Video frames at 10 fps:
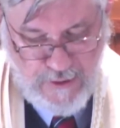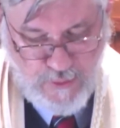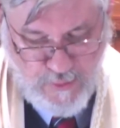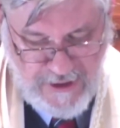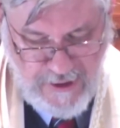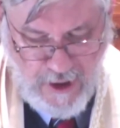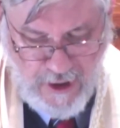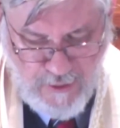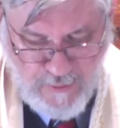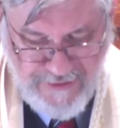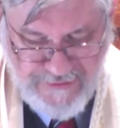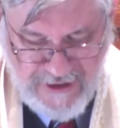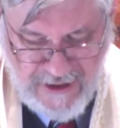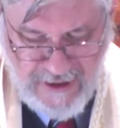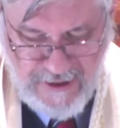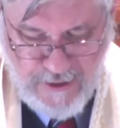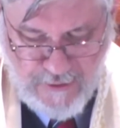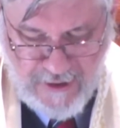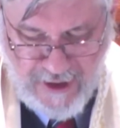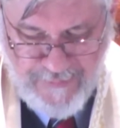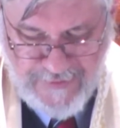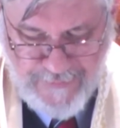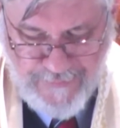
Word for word: we are once again caught up